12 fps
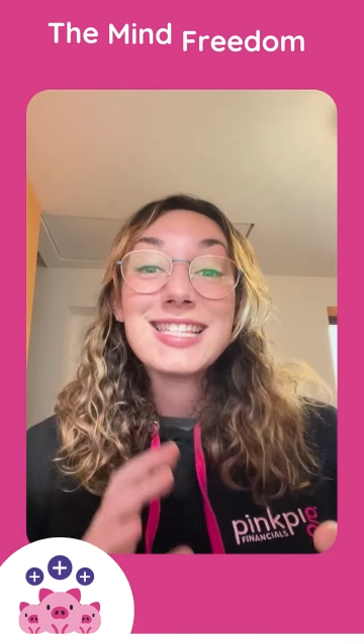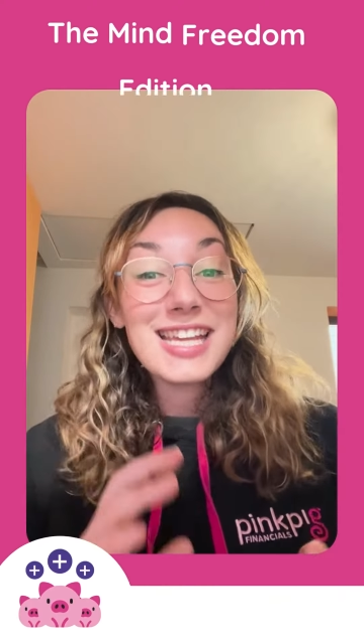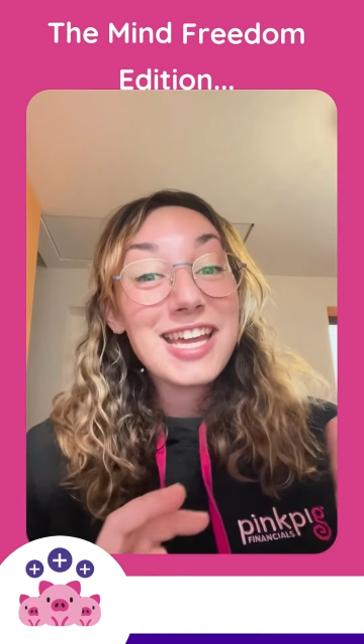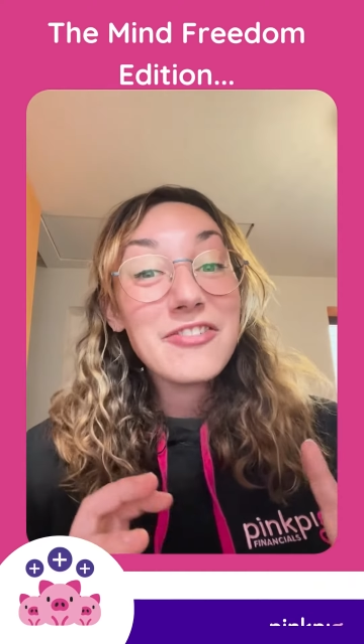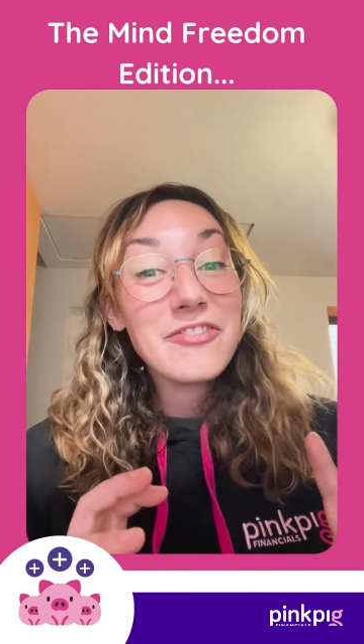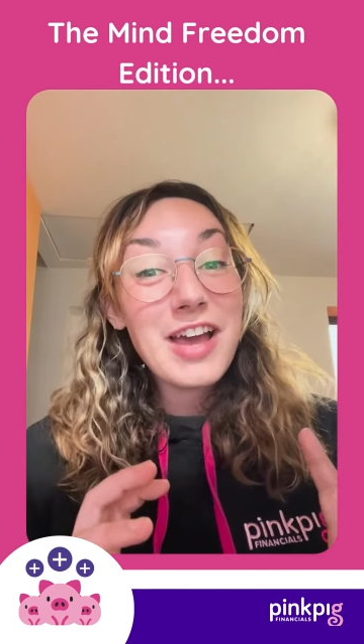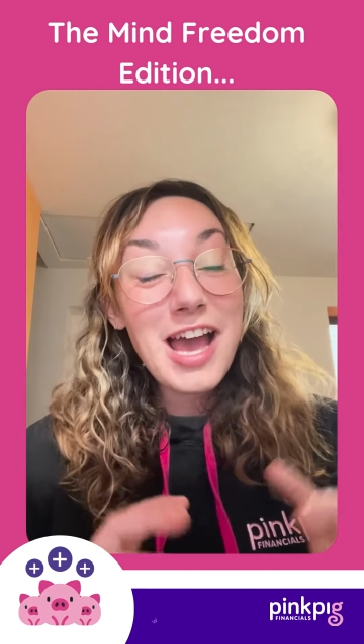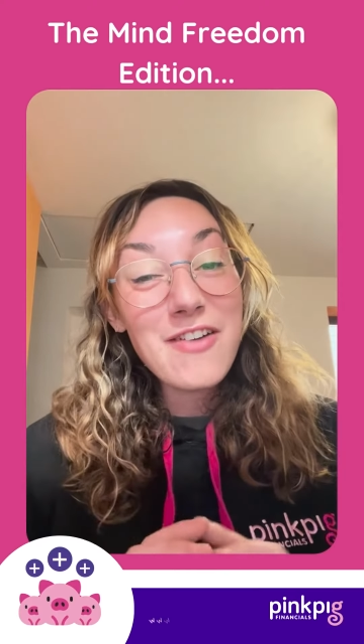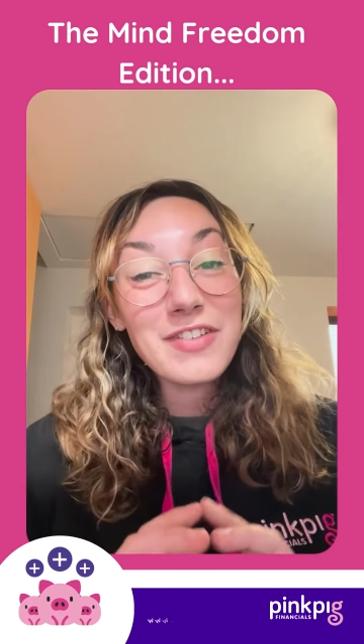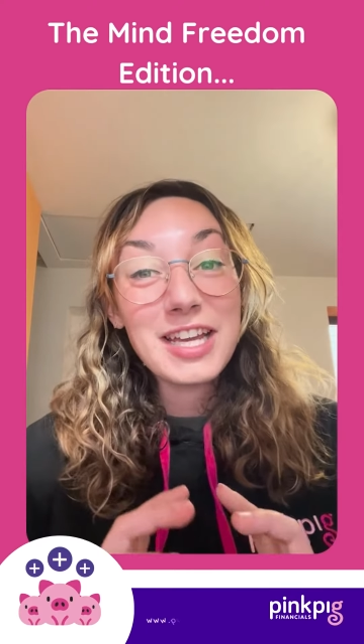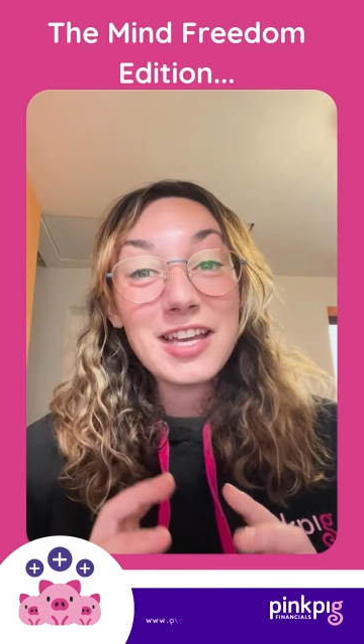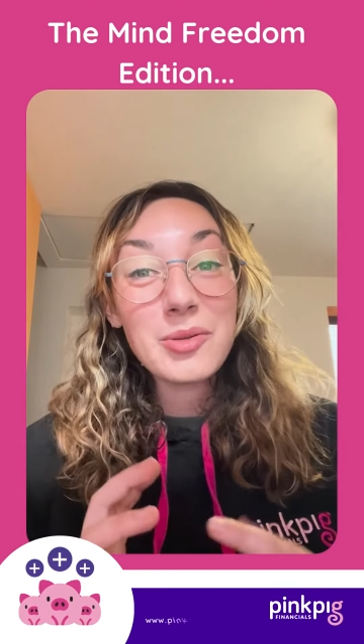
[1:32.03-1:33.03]
if
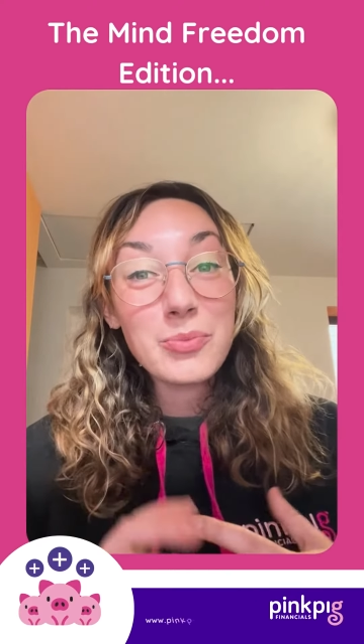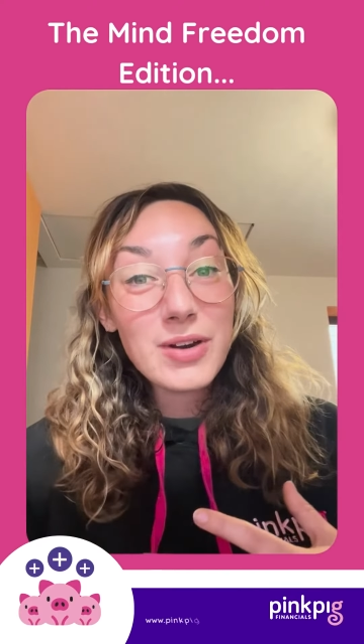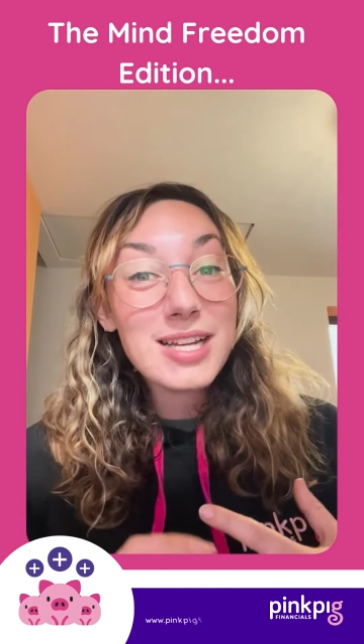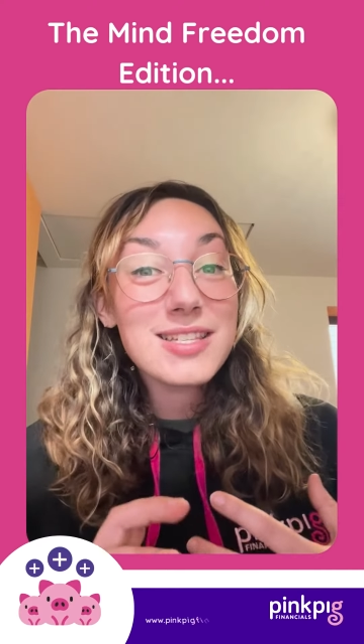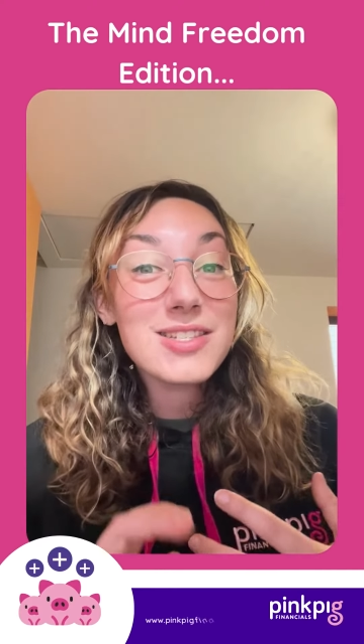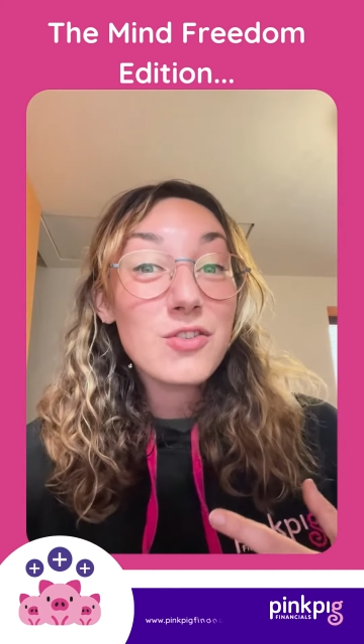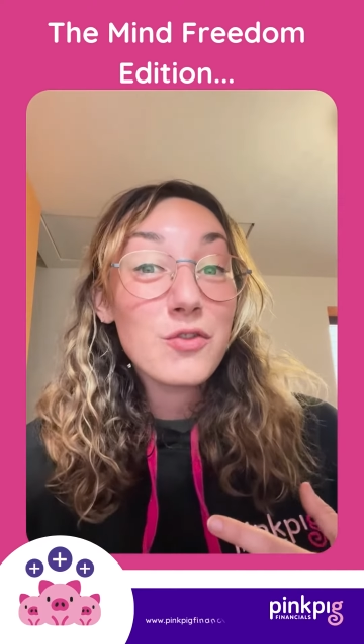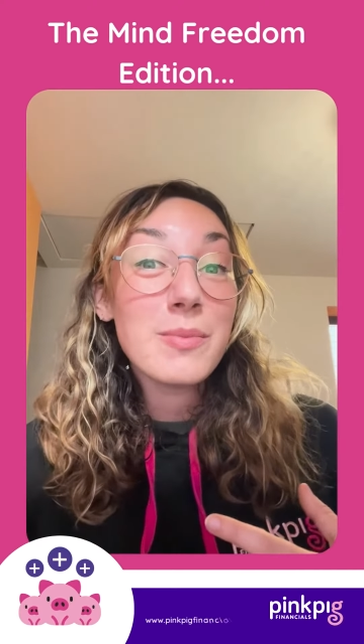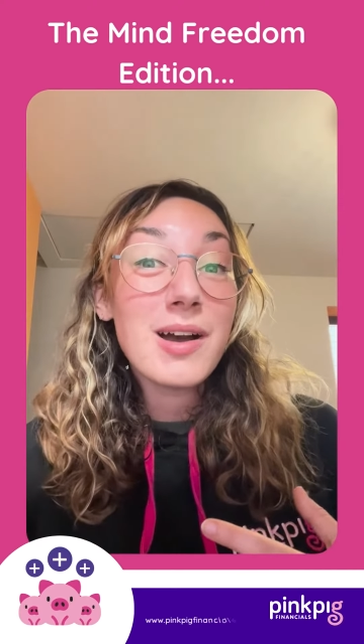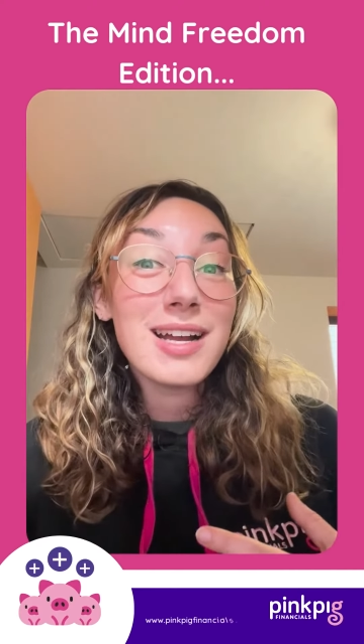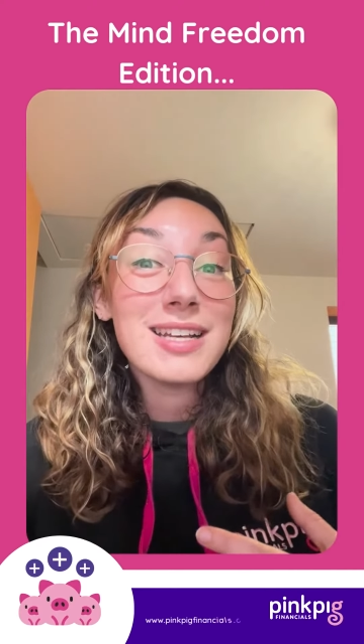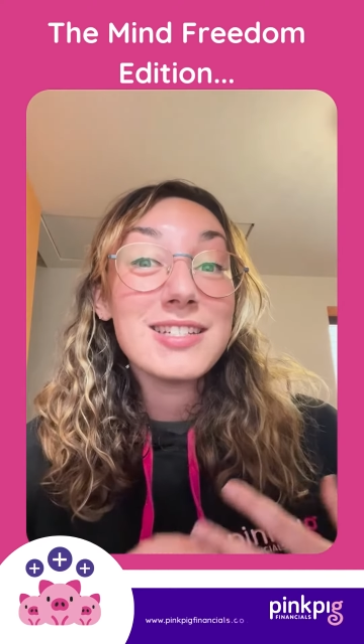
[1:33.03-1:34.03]
having the presence of
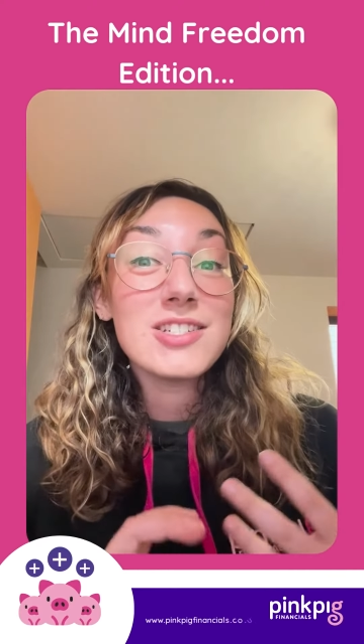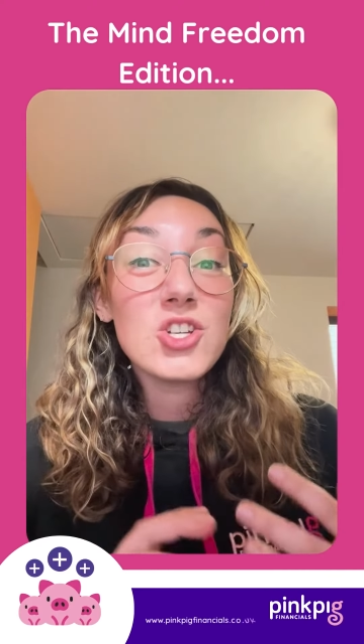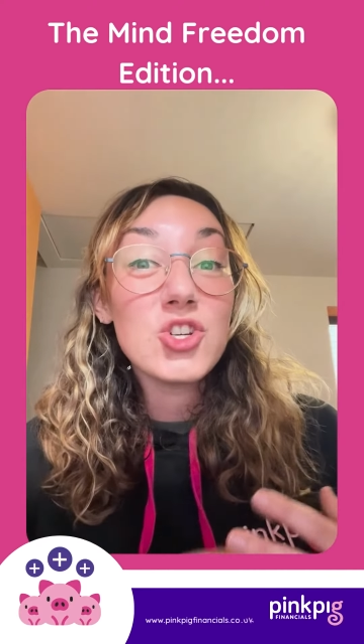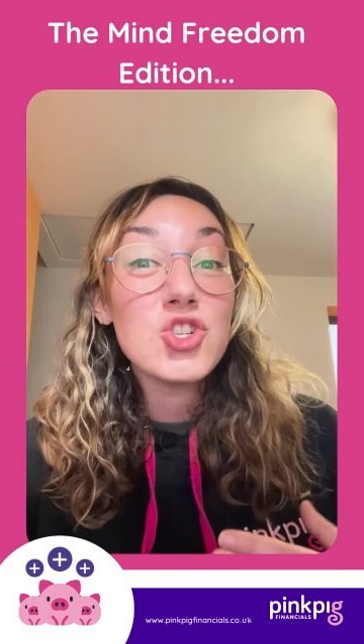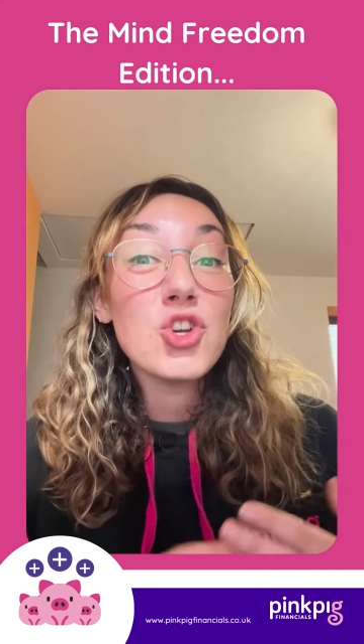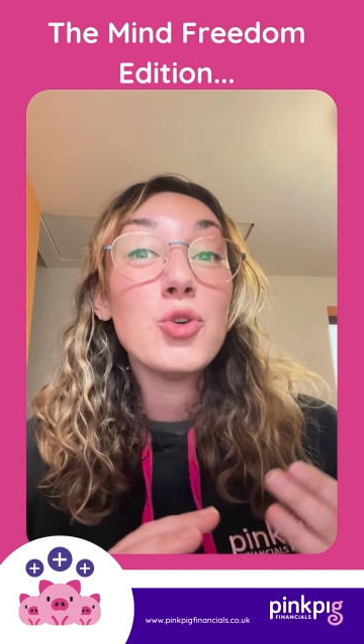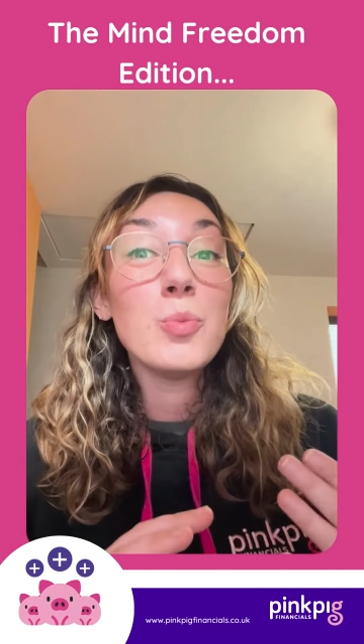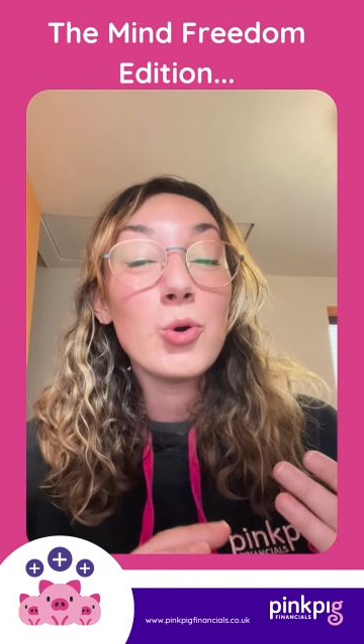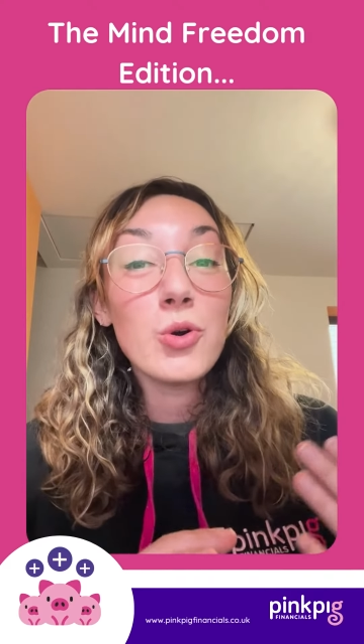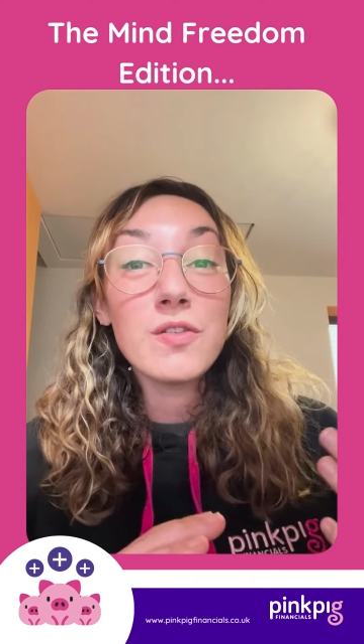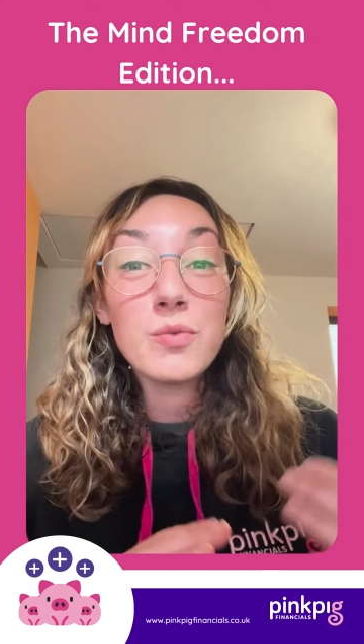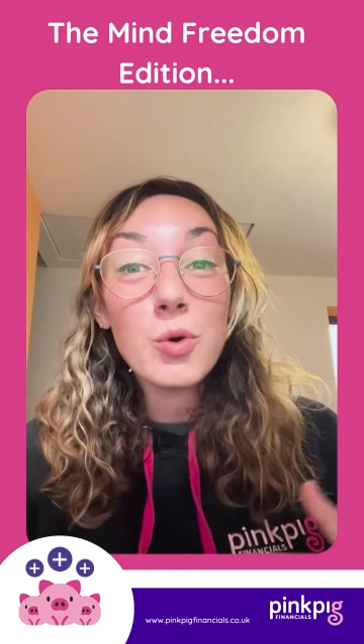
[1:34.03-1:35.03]
mind to do
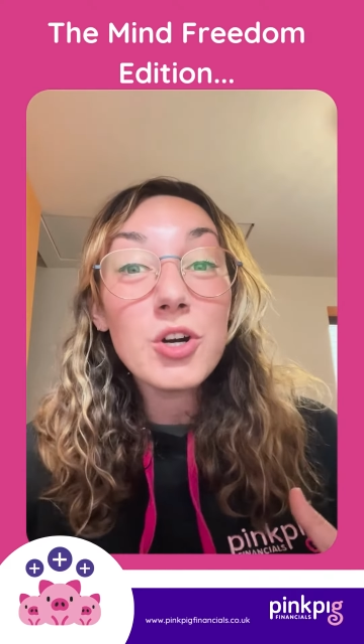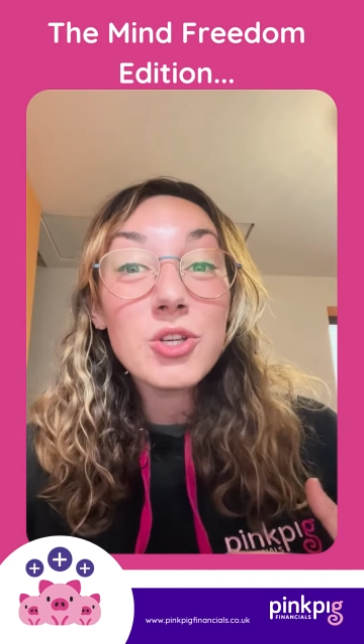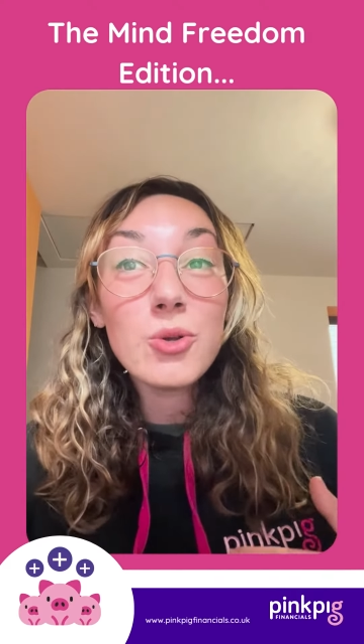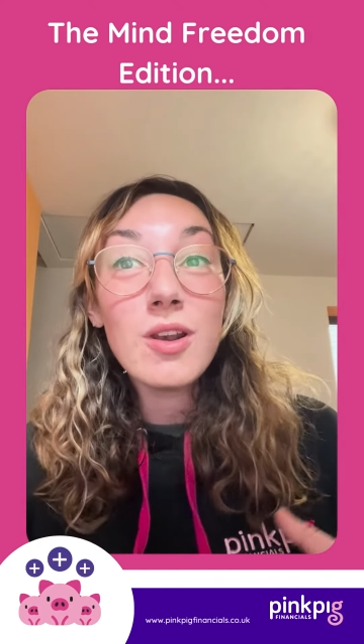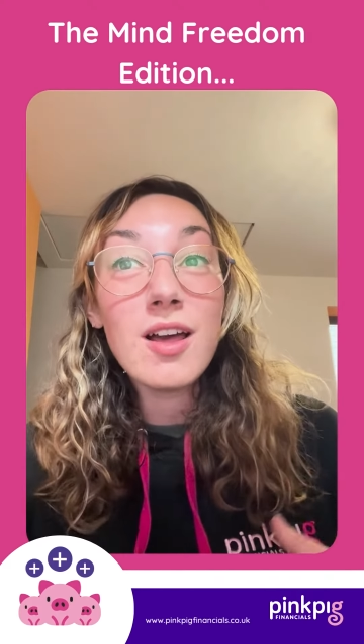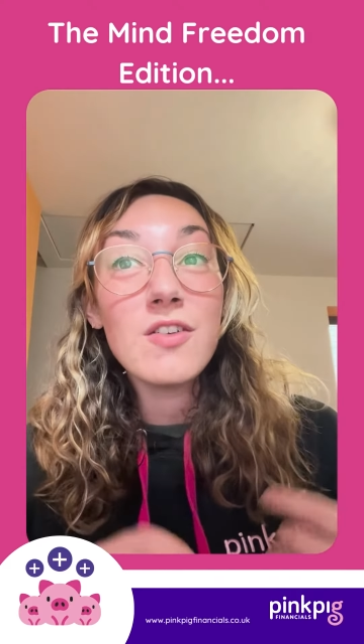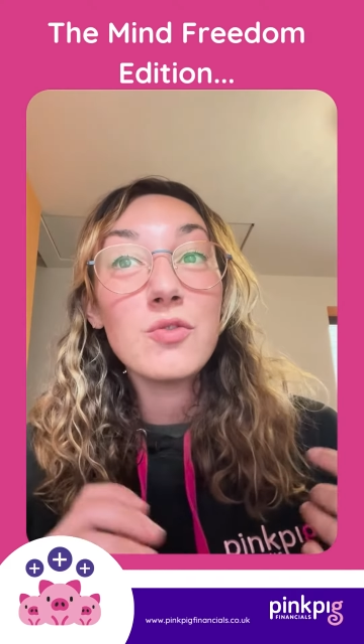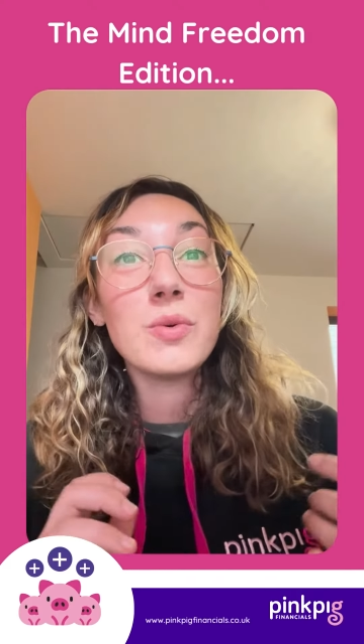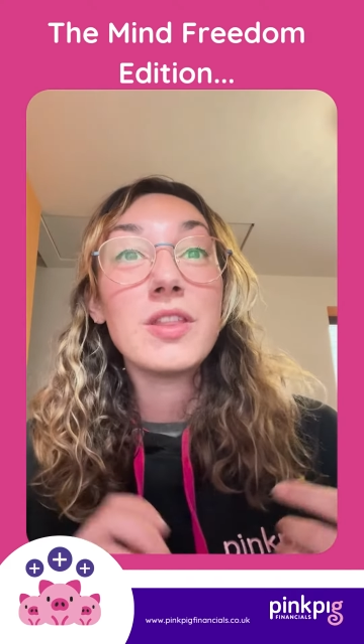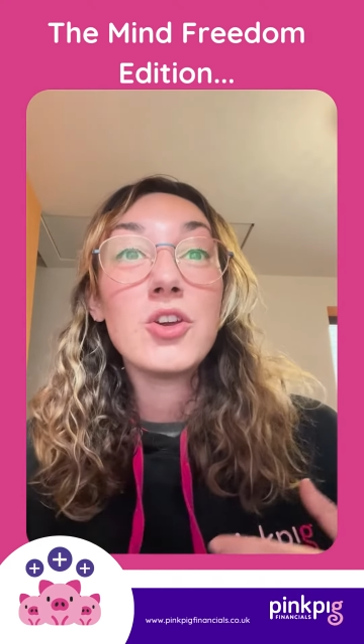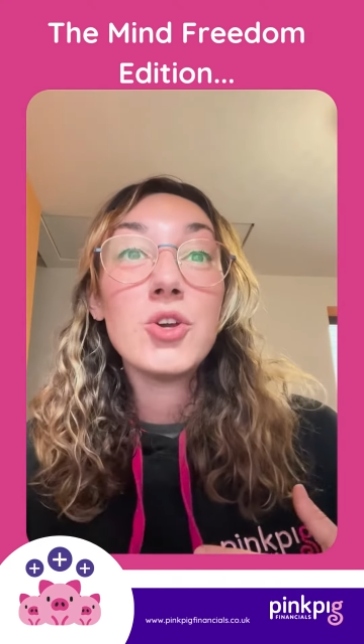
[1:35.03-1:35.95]
more of what you love with